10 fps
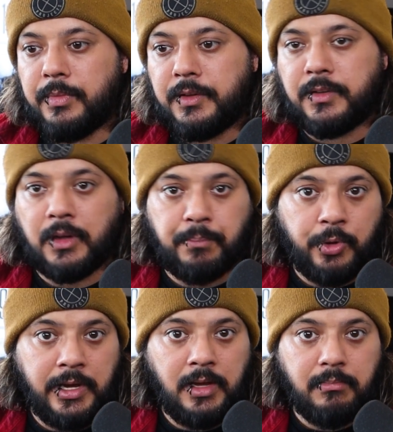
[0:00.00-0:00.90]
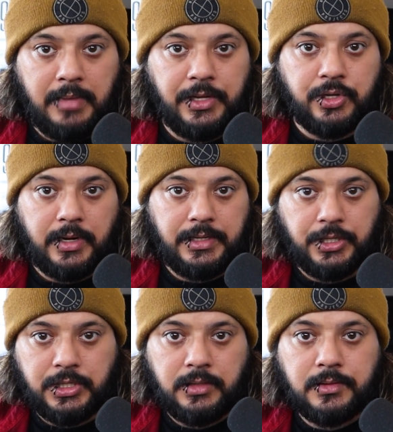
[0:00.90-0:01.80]
this is a pretty major
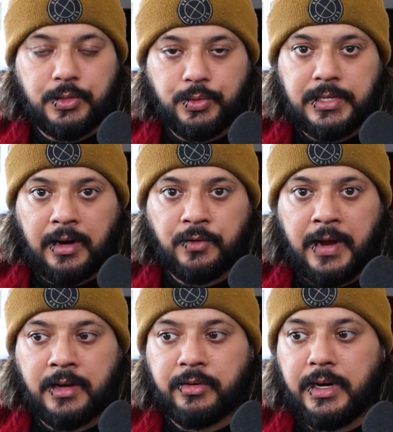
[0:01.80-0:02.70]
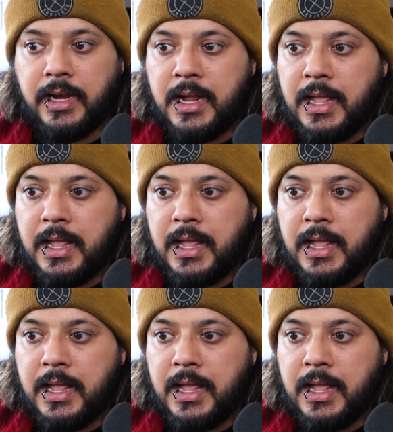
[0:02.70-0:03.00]
addition to Satisfactory,